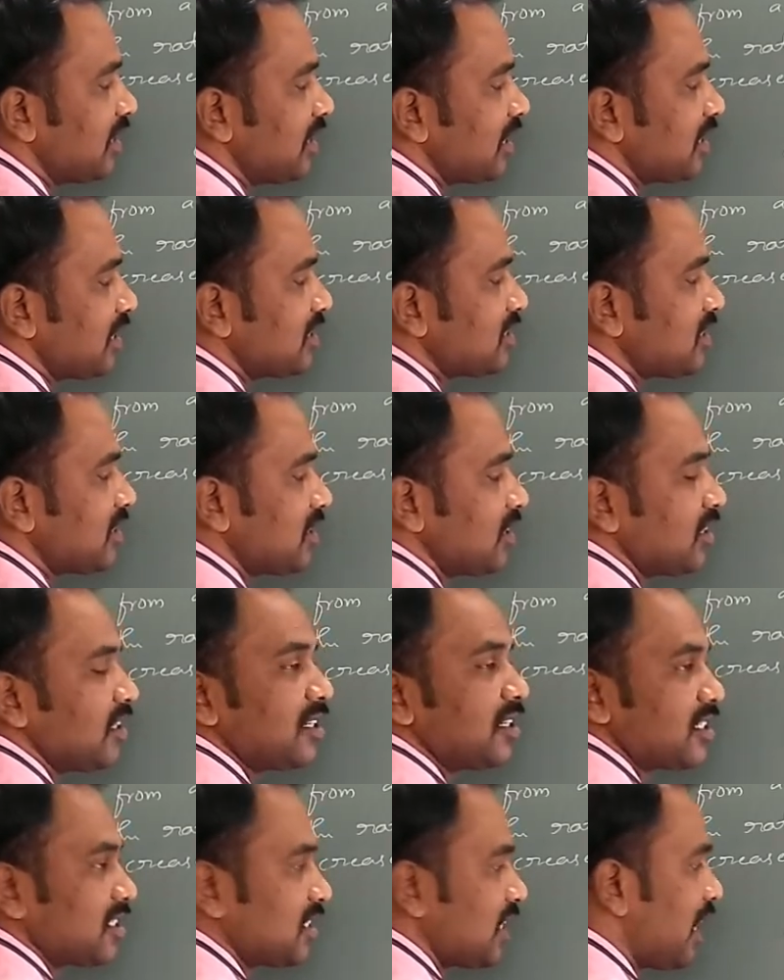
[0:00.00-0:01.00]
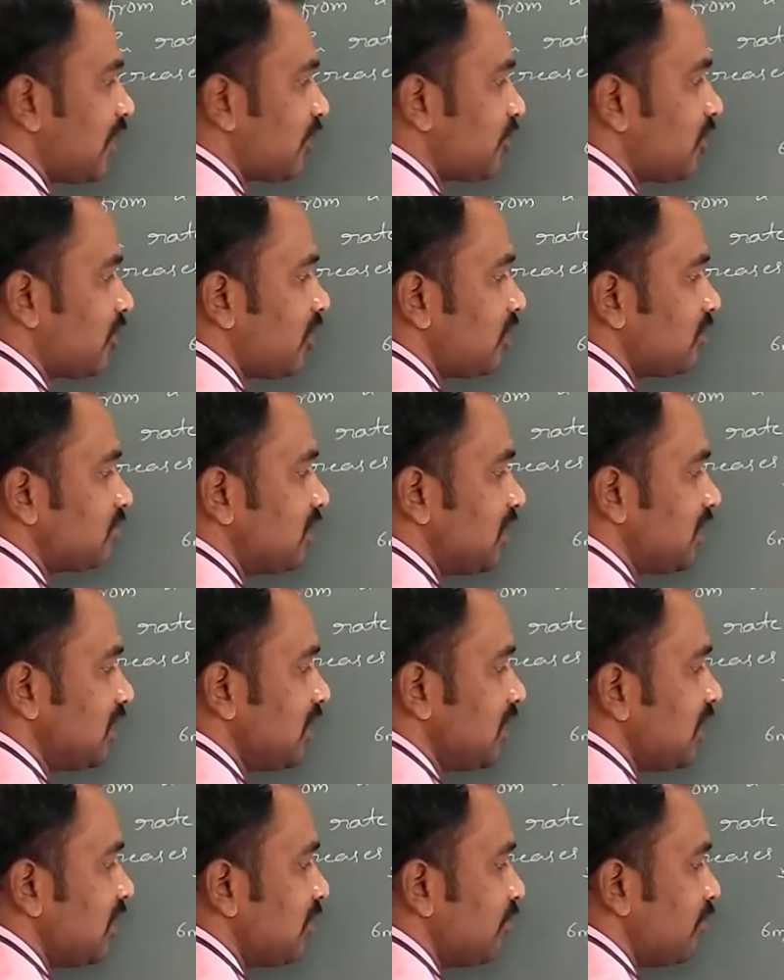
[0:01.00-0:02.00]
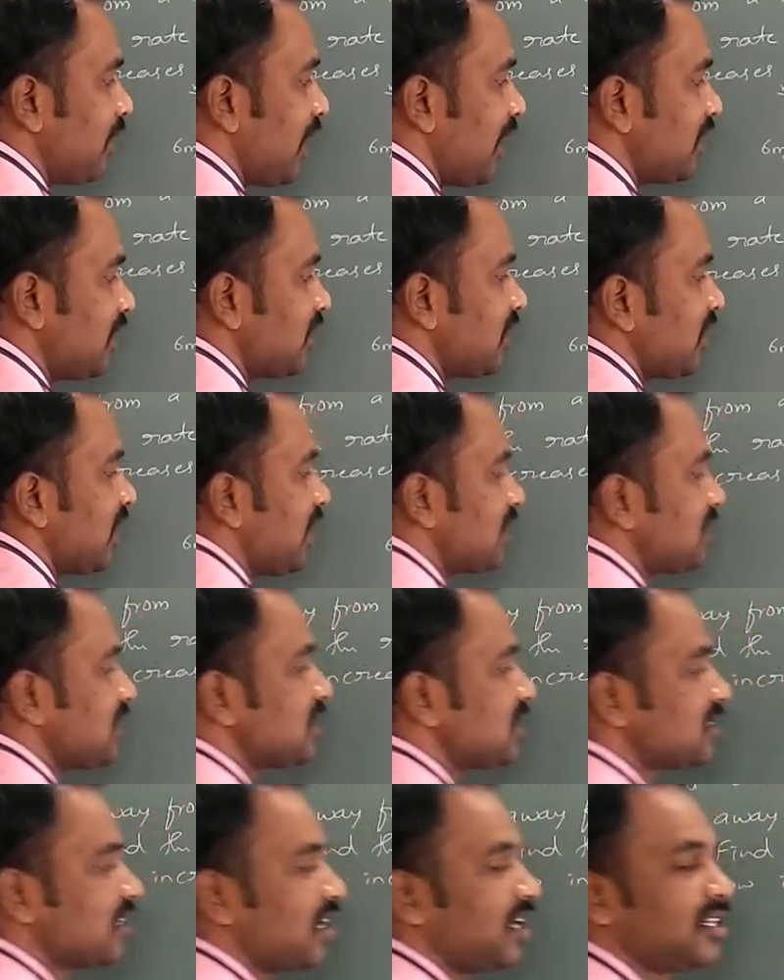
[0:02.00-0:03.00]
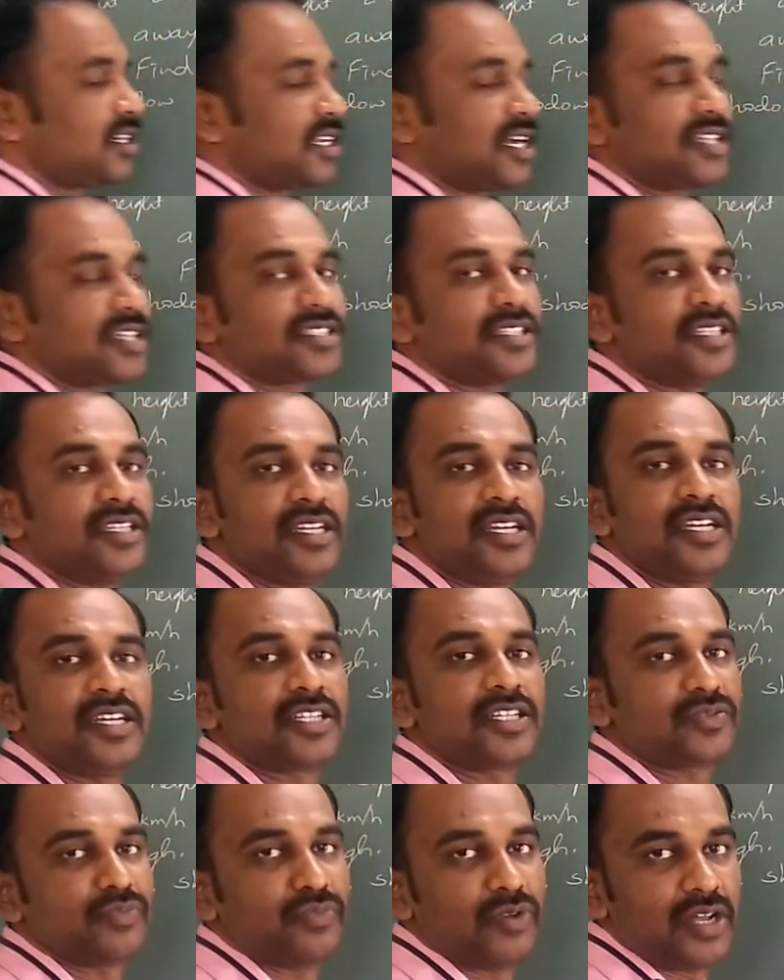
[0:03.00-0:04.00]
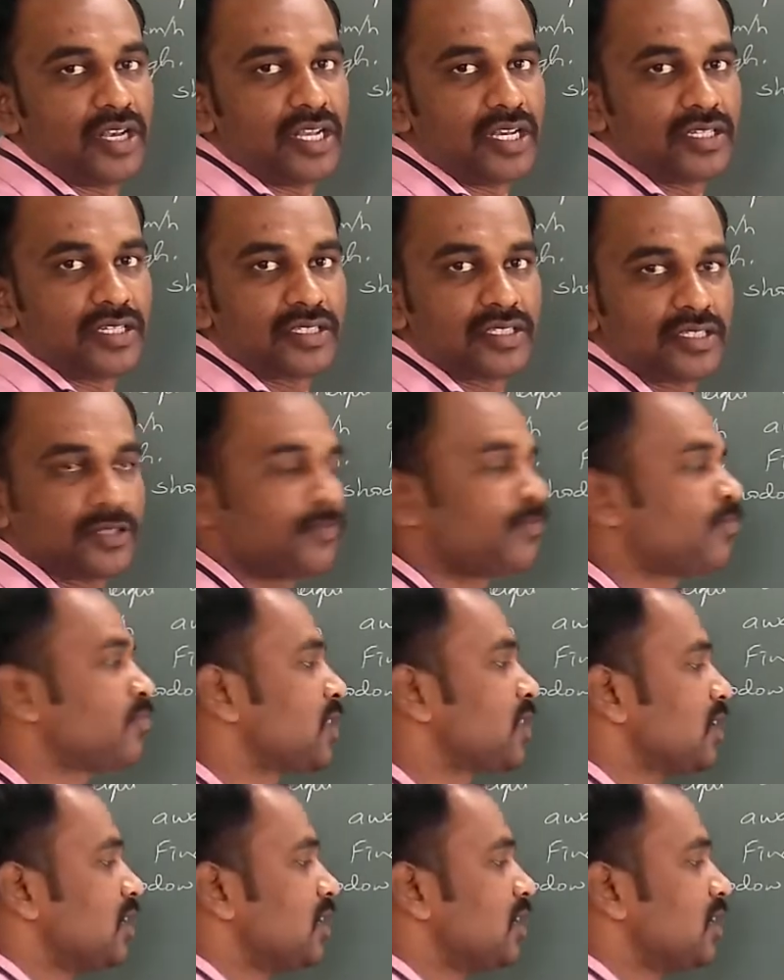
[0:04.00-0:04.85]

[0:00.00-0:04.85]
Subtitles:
Here is shadow of the man. I just call it as a small s.